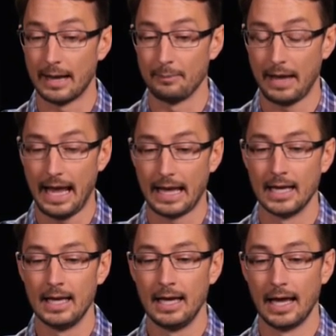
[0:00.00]
by her
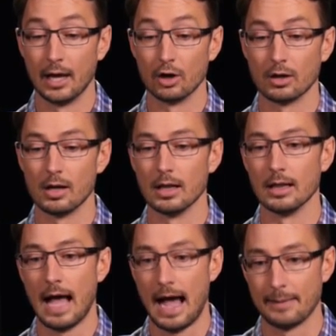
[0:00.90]
campaign and
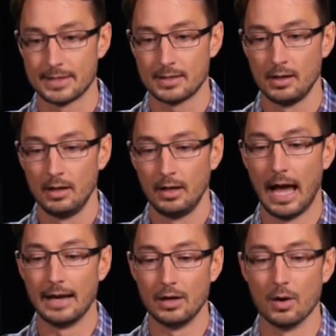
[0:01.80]
her collapse
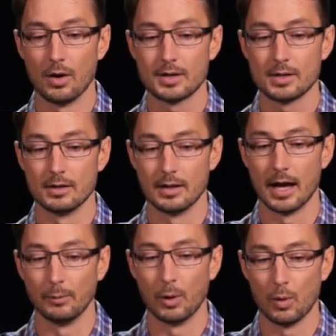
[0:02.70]
at New
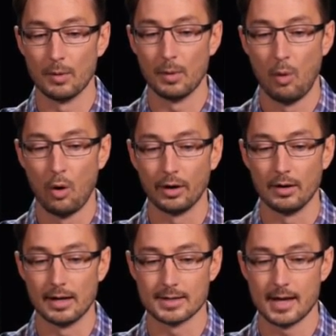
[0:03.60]
York's 9/11
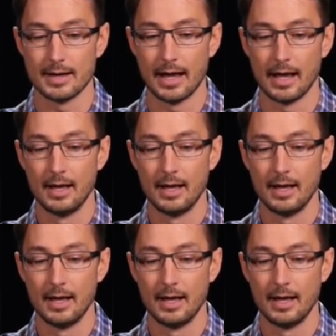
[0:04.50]
memorial on